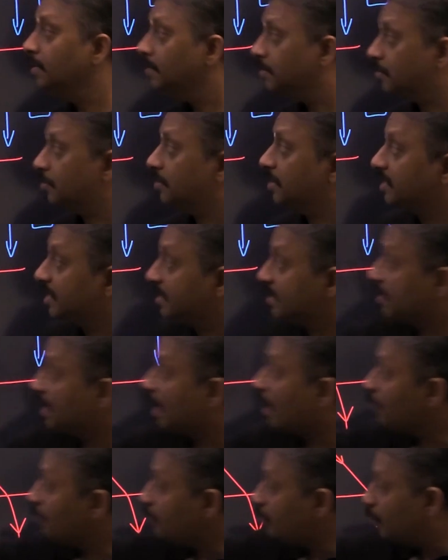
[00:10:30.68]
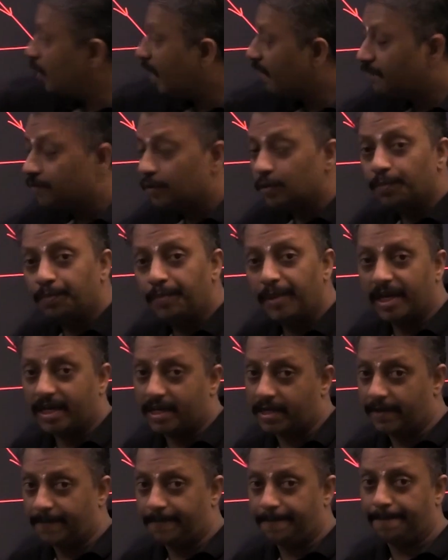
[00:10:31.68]
So this is how you have to
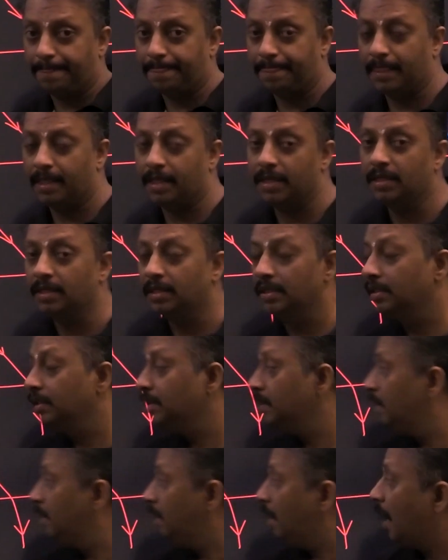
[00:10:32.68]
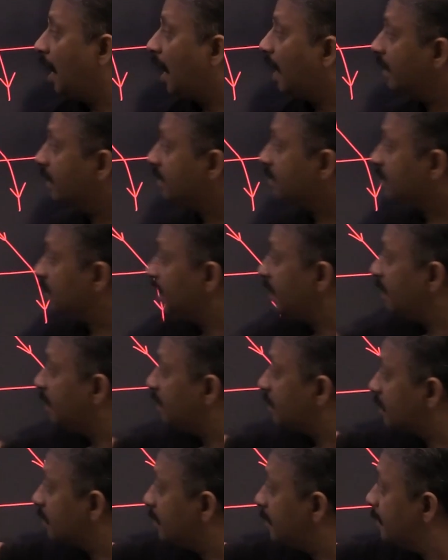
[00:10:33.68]
pick.
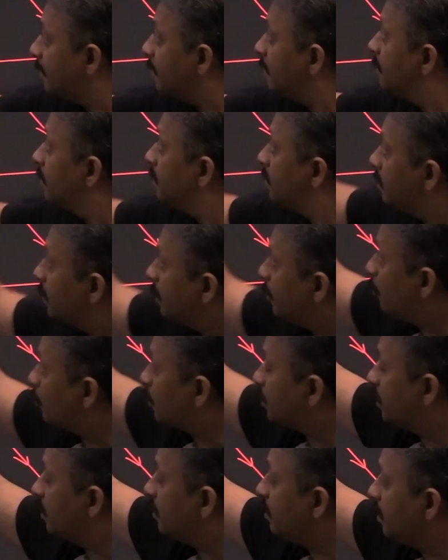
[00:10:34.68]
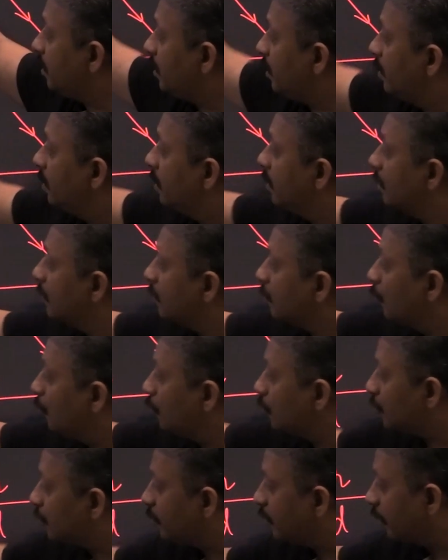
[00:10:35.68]
Understand the question,
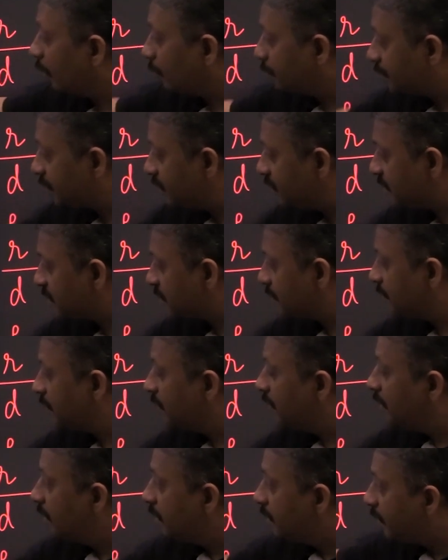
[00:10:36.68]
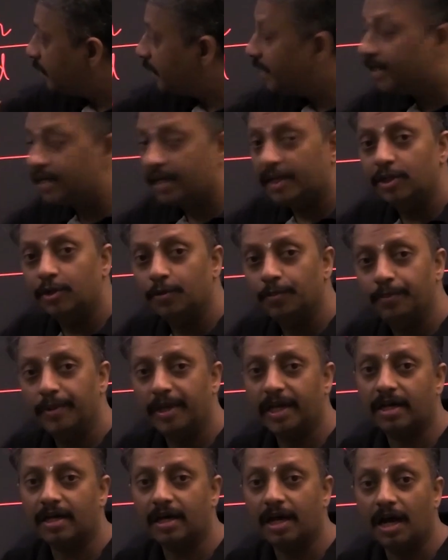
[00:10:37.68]
go through the options, then try to
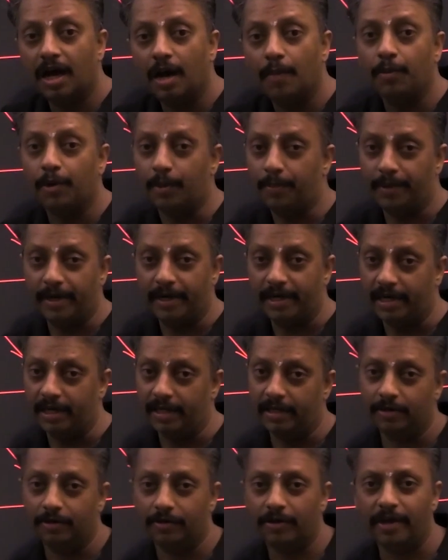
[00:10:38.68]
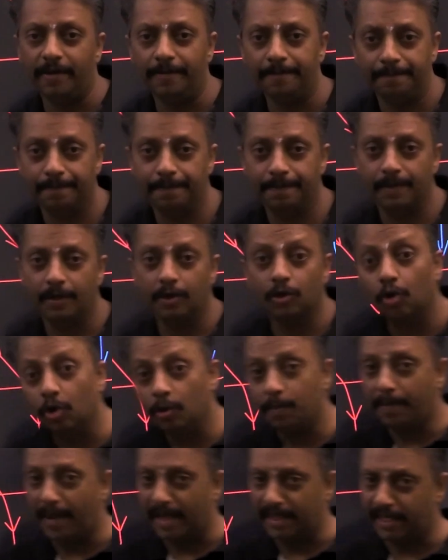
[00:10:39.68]
pick appropriately. Okay,
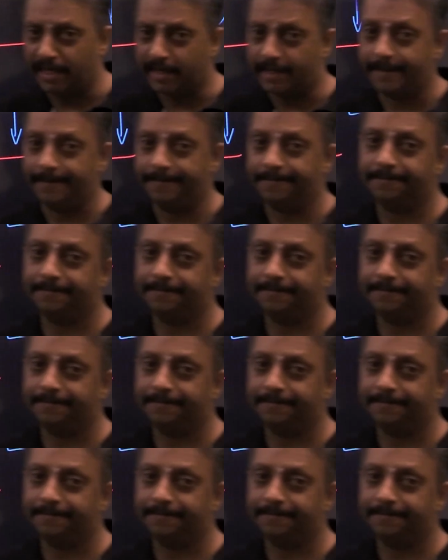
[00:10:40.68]
don't panic.